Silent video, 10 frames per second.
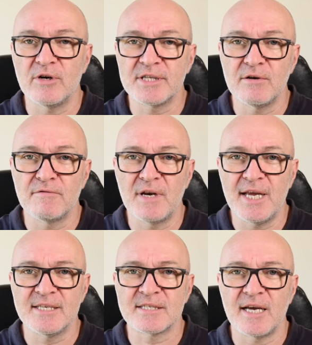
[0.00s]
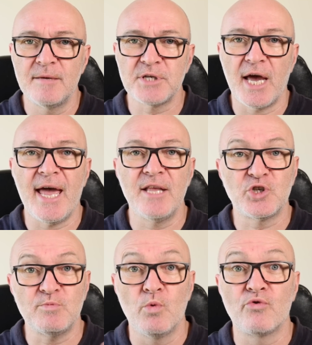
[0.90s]
ideal for landscapes and
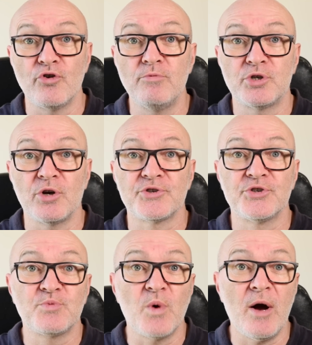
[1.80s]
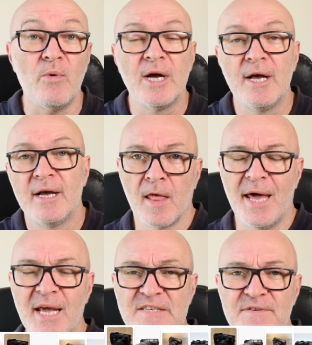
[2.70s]
small group shots as well.
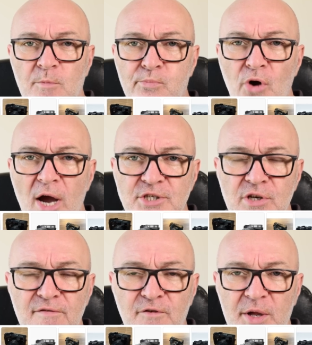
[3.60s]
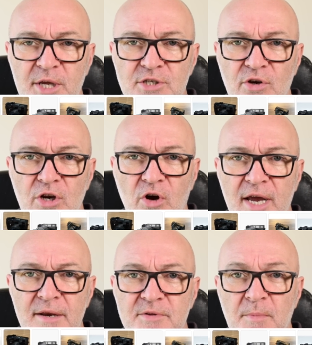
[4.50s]
And as for the price, you can find these
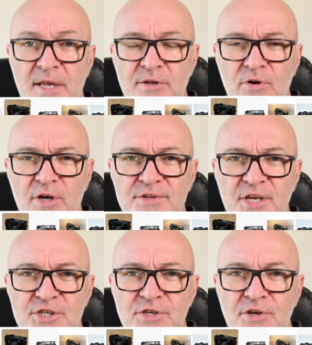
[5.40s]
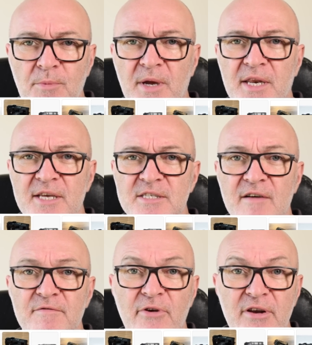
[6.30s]
online, depending on condition. You can pick these
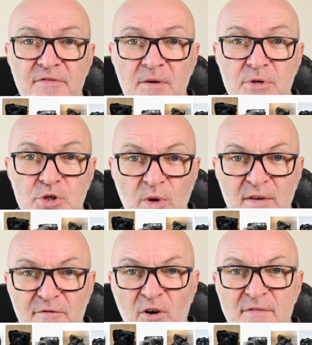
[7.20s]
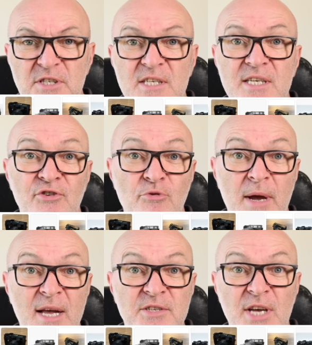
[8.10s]
up for anything between
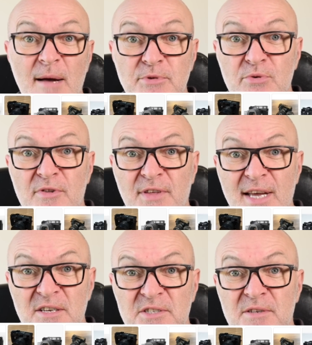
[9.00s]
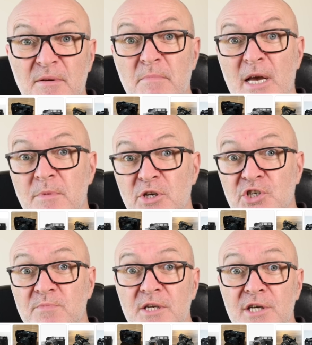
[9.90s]
£500–600 up to £1,000 and maybe a
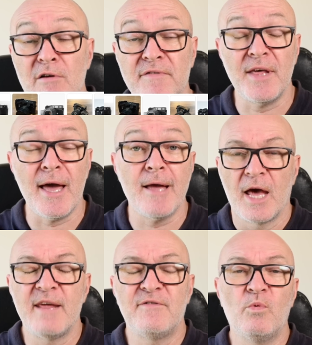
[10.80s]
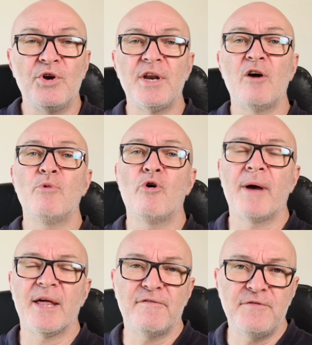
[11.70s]
smidge over that. And if you want to know more
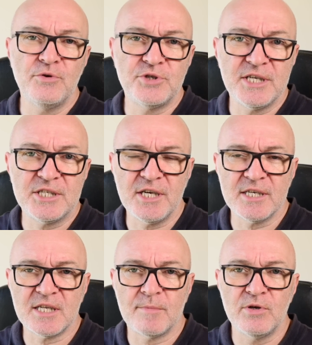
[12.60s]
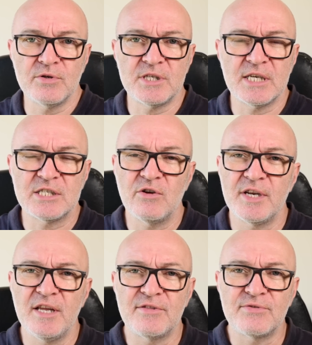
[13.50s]
about the Fuji
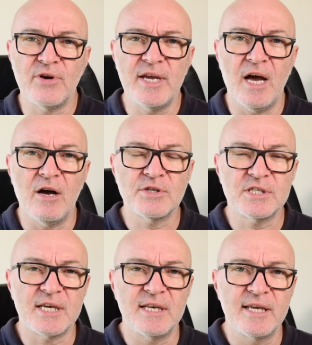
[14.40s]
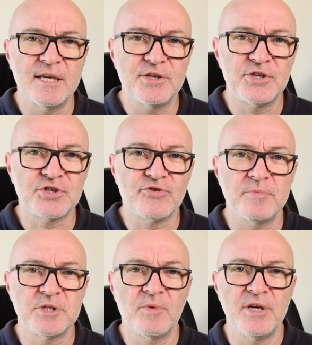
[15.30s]
GSW690III, I'll stick a link in the
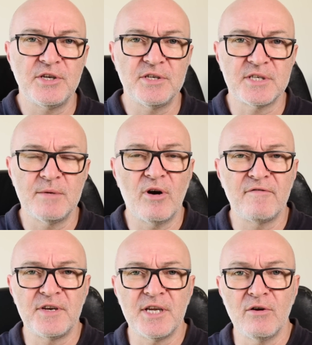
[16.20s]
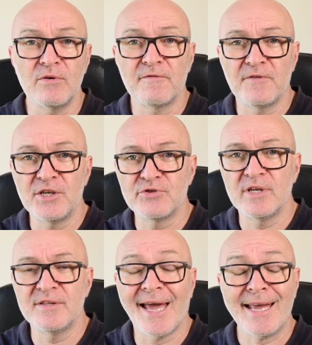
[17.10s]
description where you can see my video
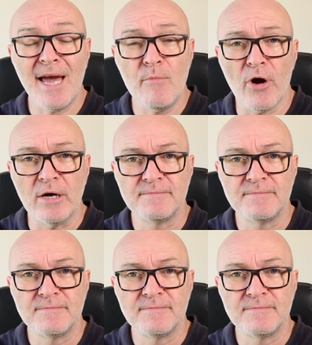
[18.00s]
featuring that camera.